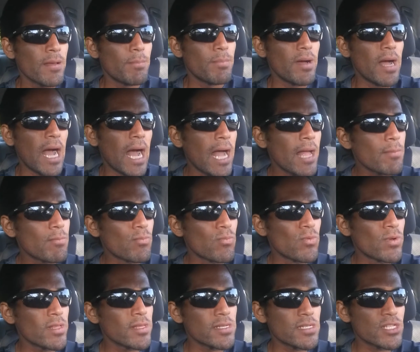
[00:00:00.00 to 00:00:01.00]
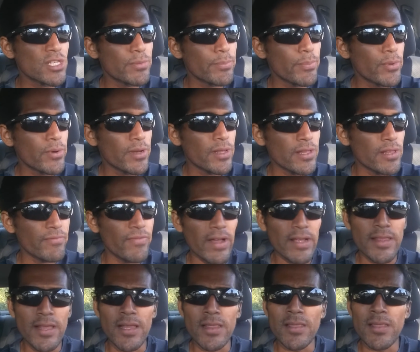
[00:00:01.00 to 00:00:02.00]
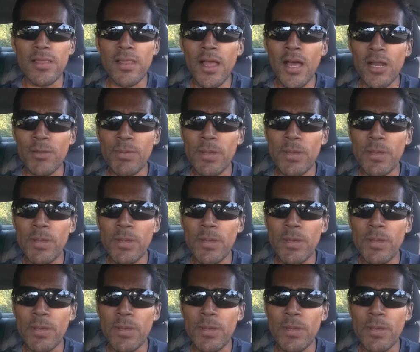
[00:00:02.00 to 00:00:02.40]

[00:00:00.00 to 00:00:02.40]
But I'm really disappointed in the fact that a lot